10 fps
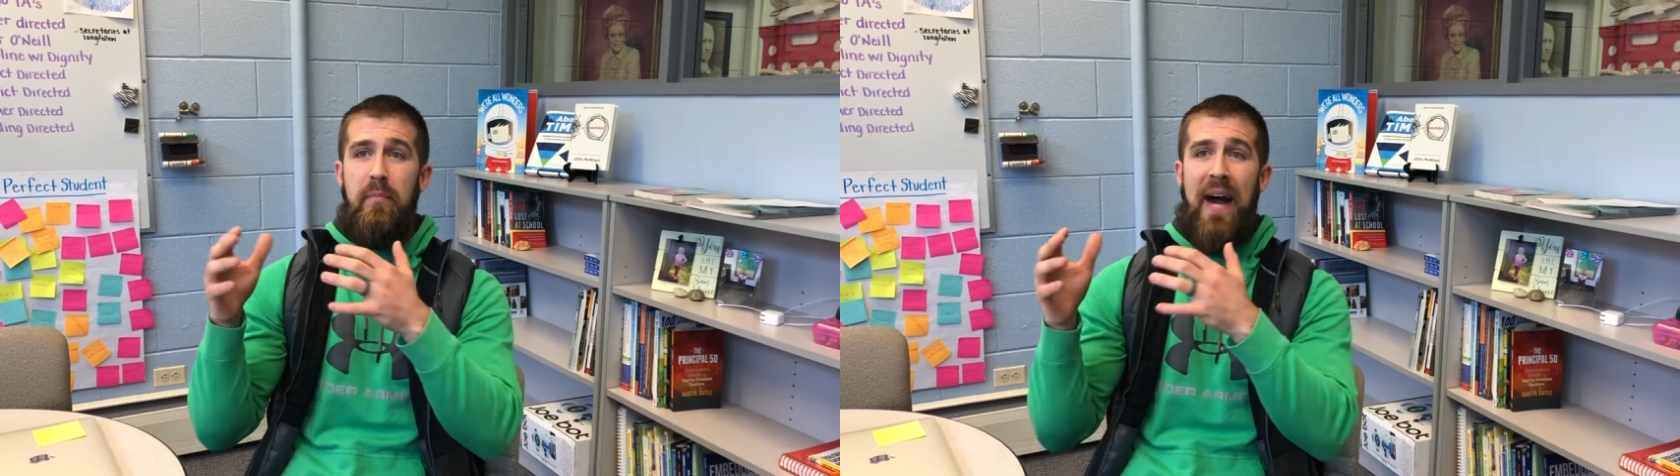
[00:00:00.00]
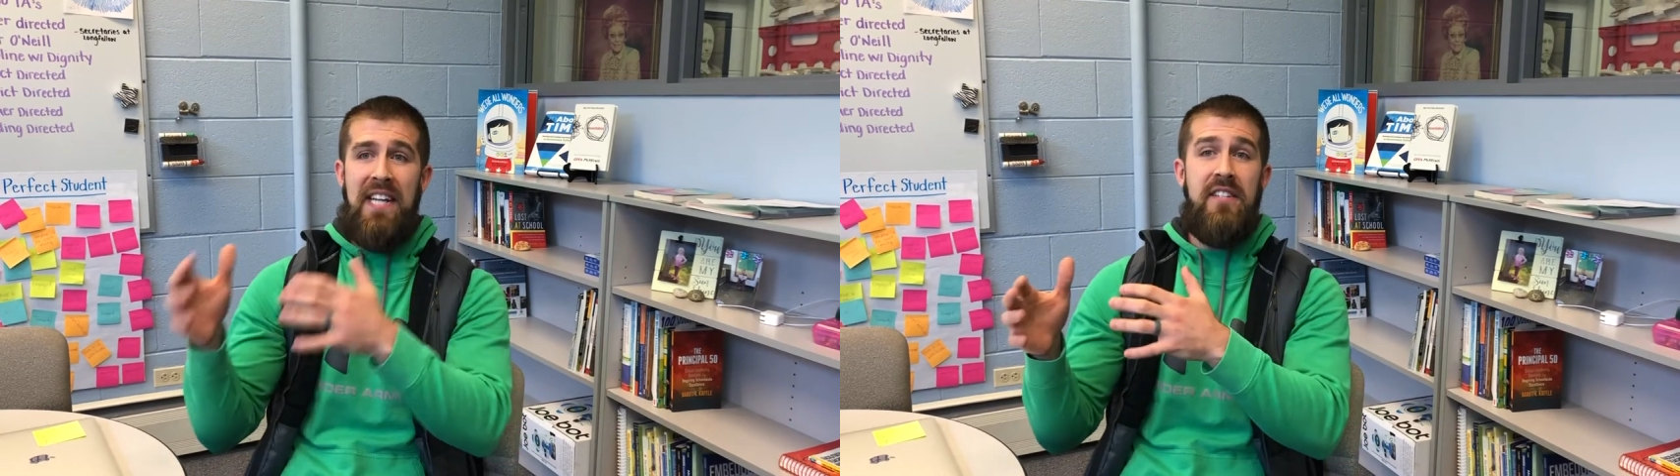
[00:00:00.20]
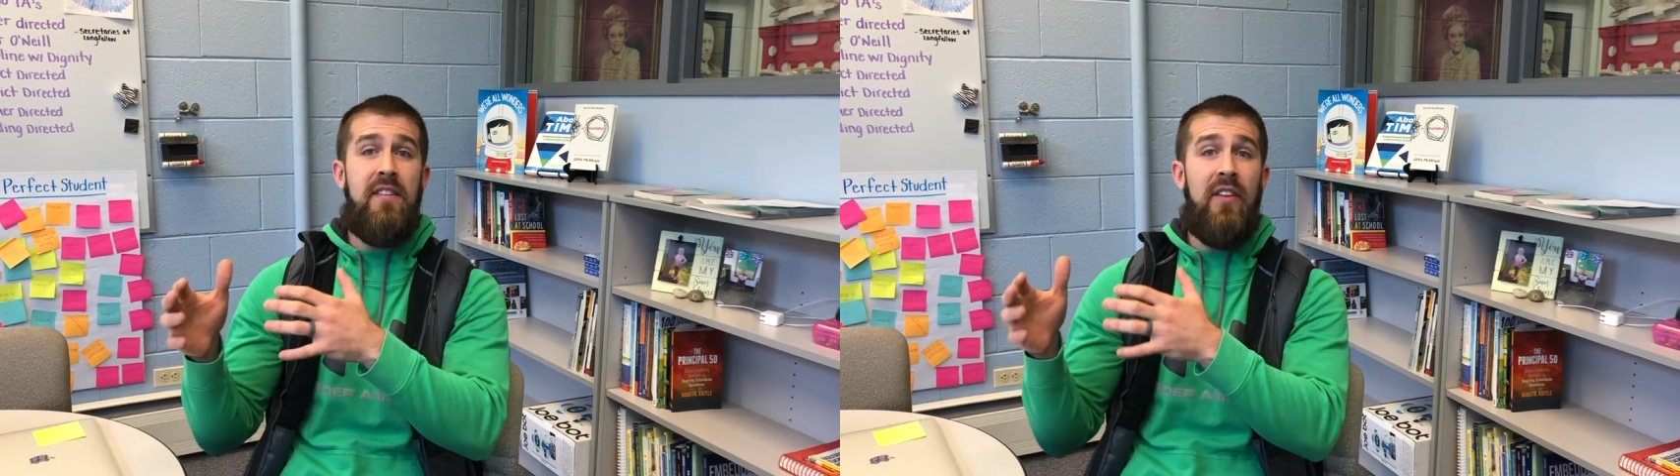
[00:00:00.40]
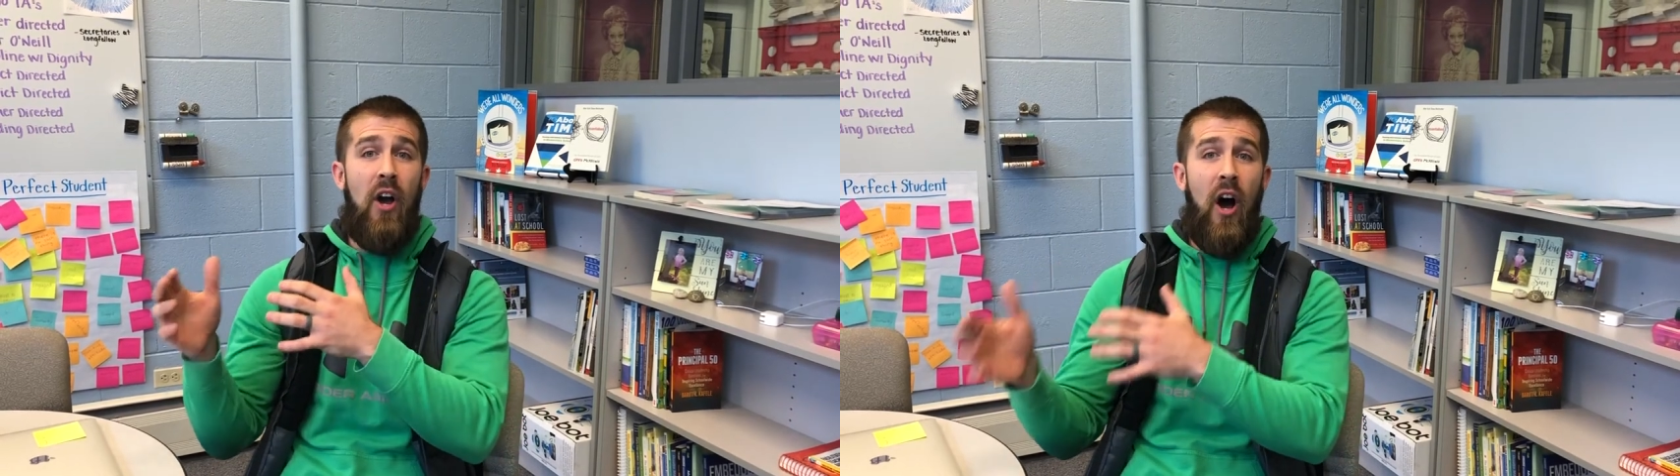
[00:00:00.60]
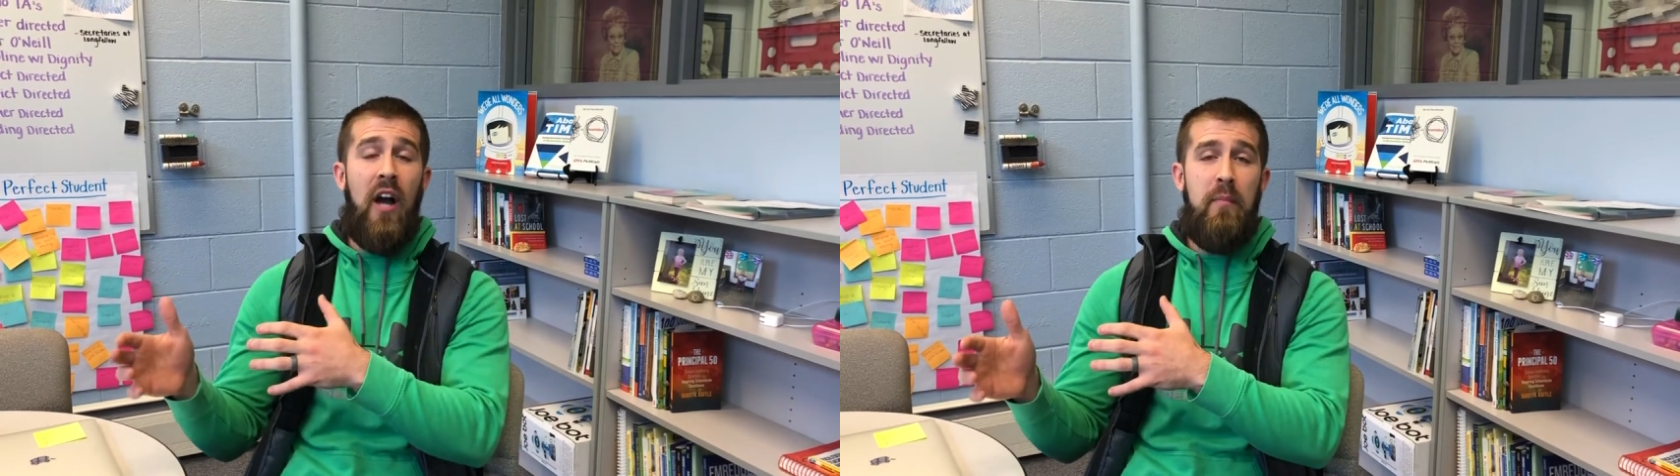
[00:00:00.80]
positively
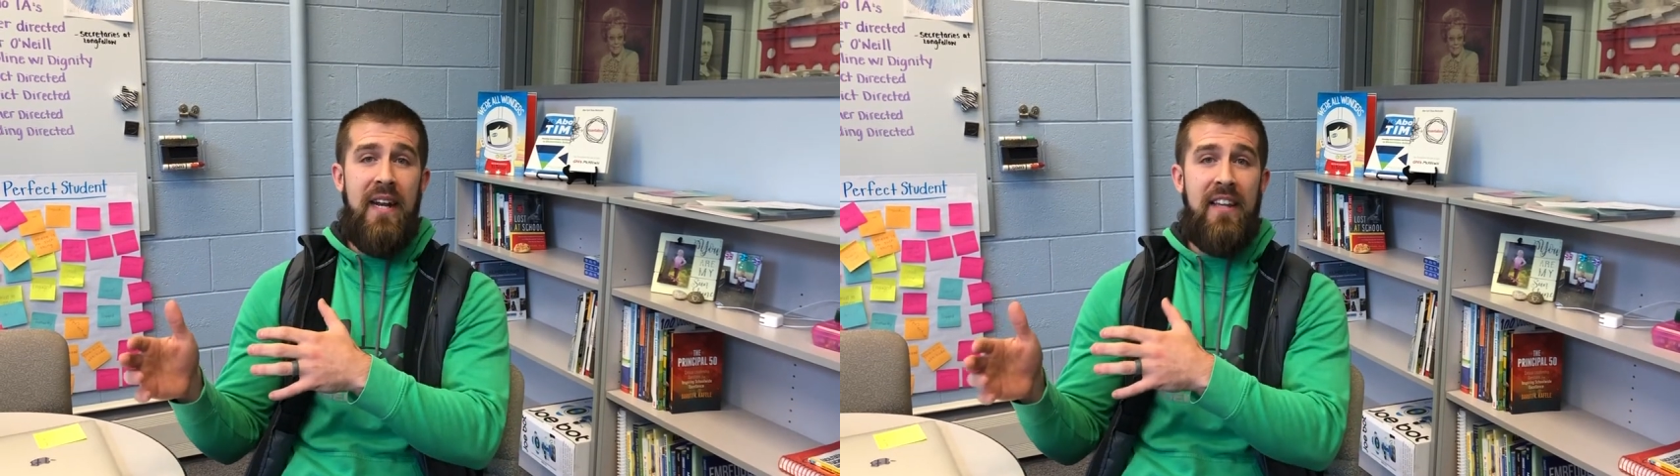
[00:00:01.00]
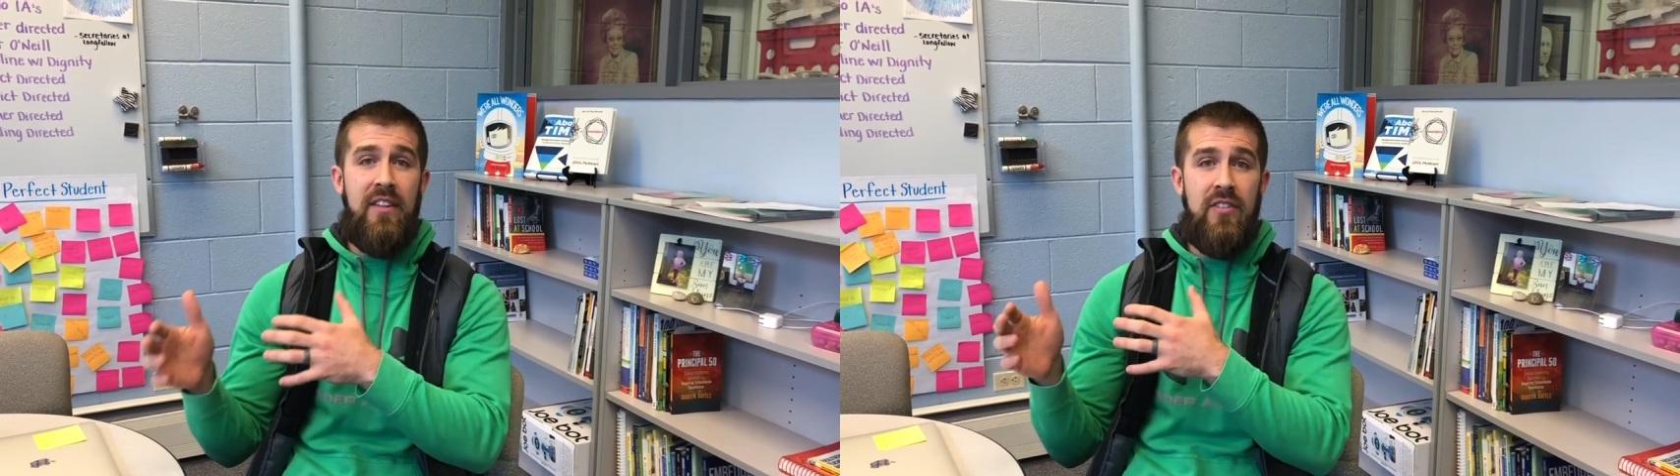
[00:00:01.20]
augmenting